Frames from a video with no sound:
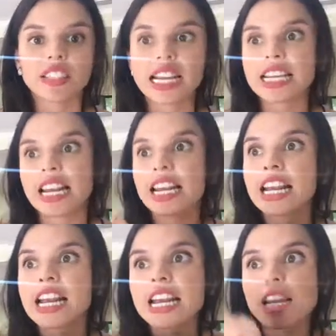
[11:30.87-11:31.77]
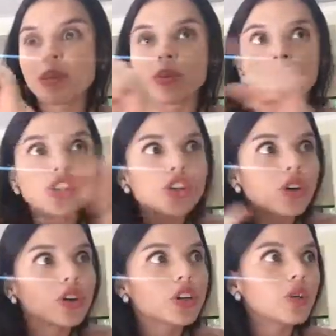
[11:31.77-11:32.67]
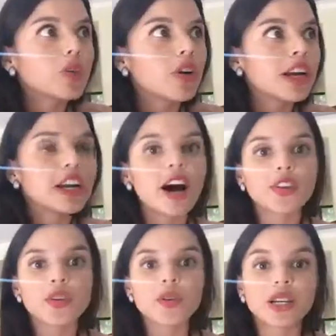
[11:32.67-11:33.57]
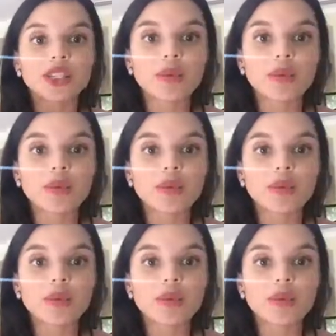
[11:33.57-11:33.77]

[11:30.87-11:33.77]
And then it will show you in other ways.